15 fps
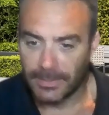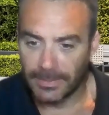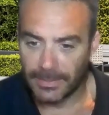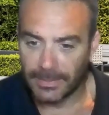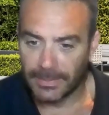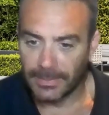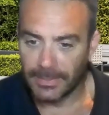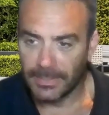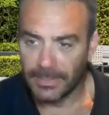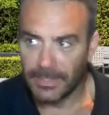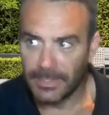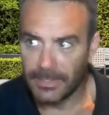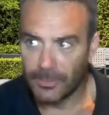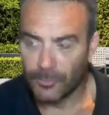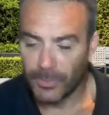
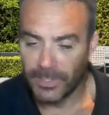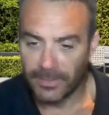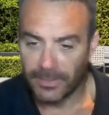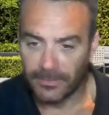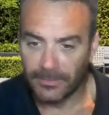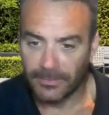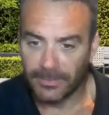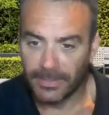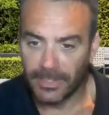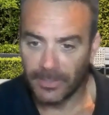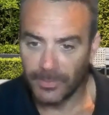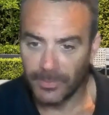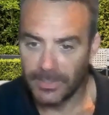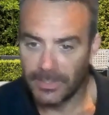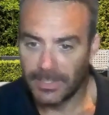the Creek
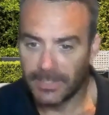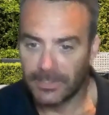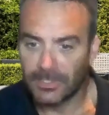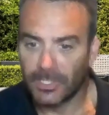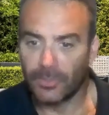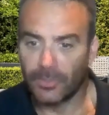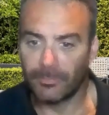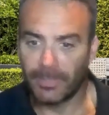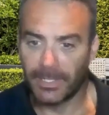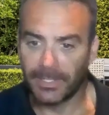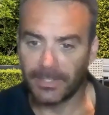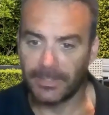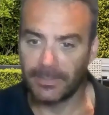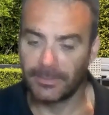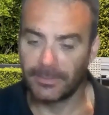Gallery, that's going
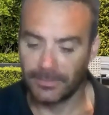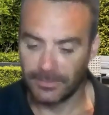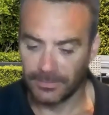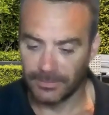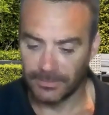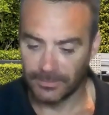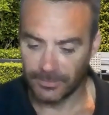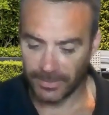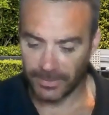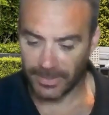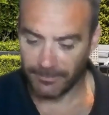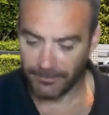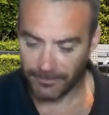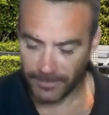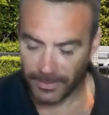back to
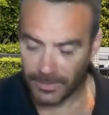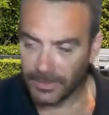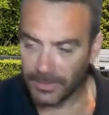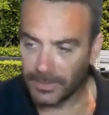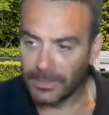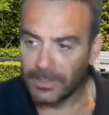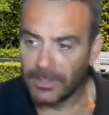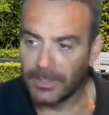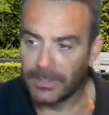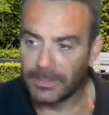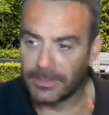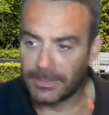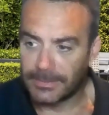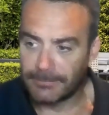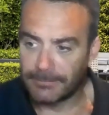them.
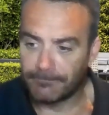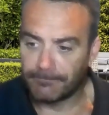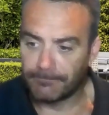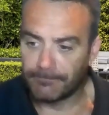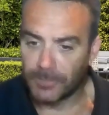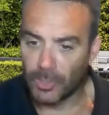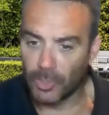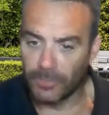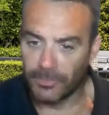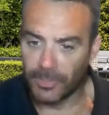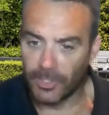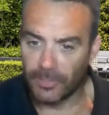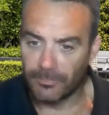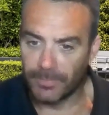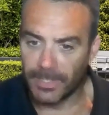So a lot of it
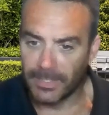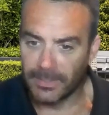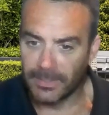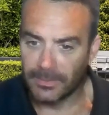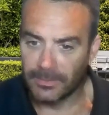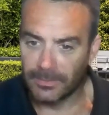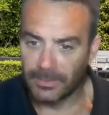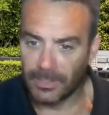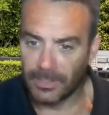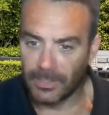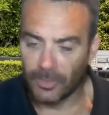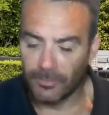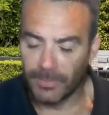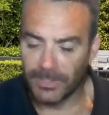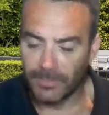goes back.
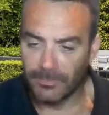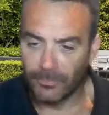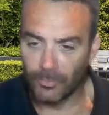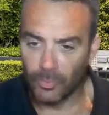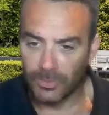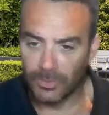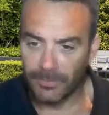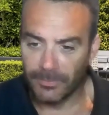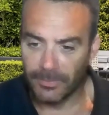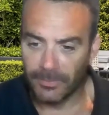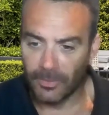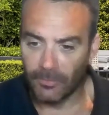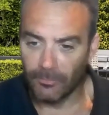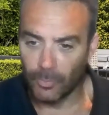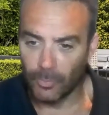Like I mentioned before, some of that
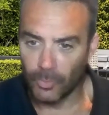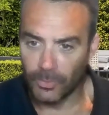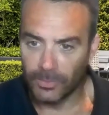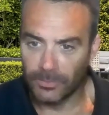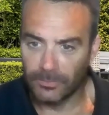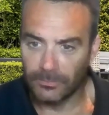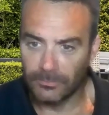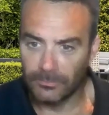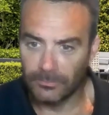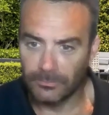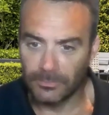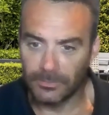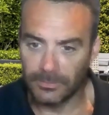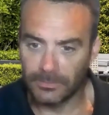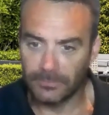I've bought,
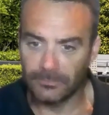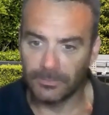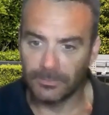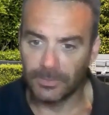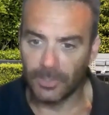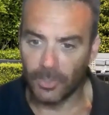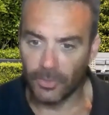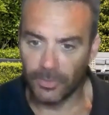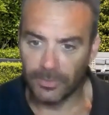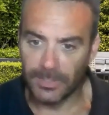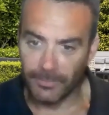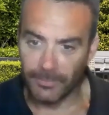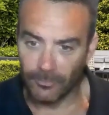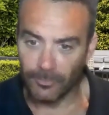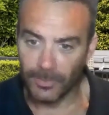so
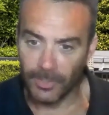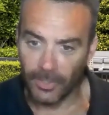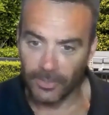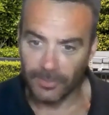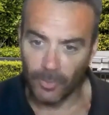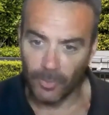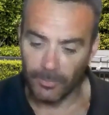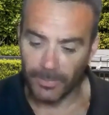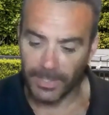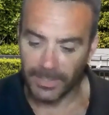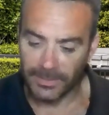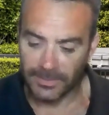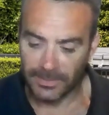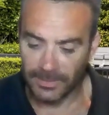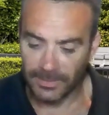some of it will be going to my
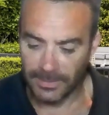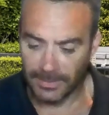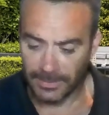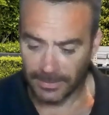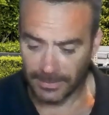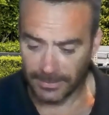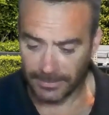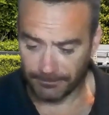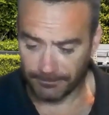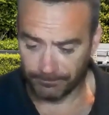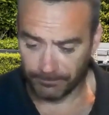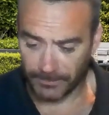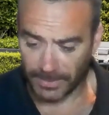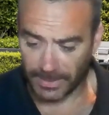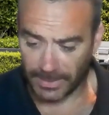place.
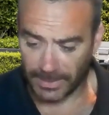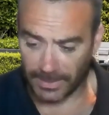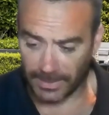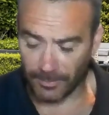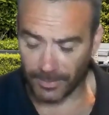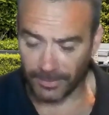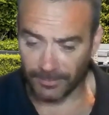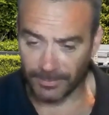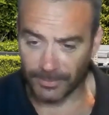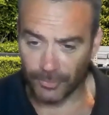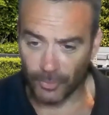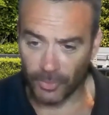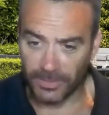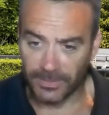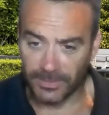I'm going to be
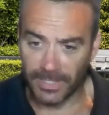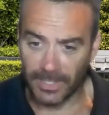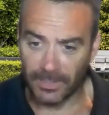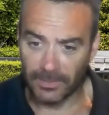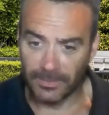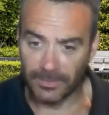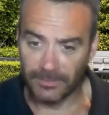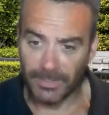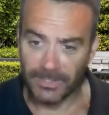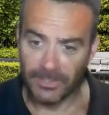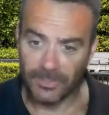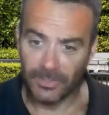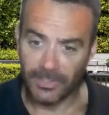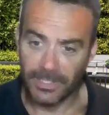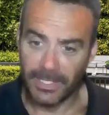trying to sell as much
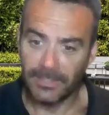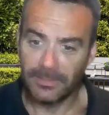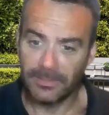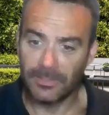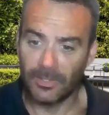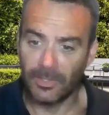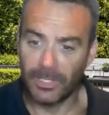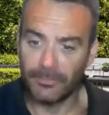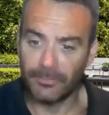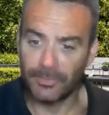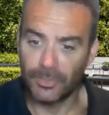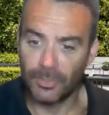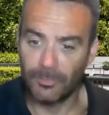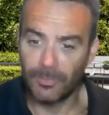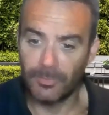as I can, so I'll have a
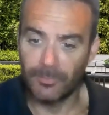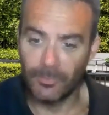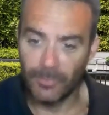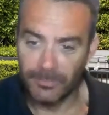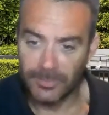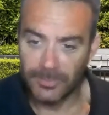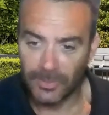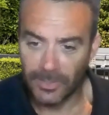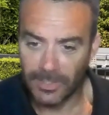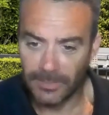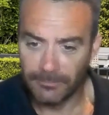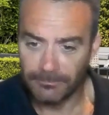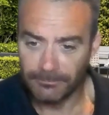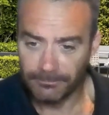shop on my website,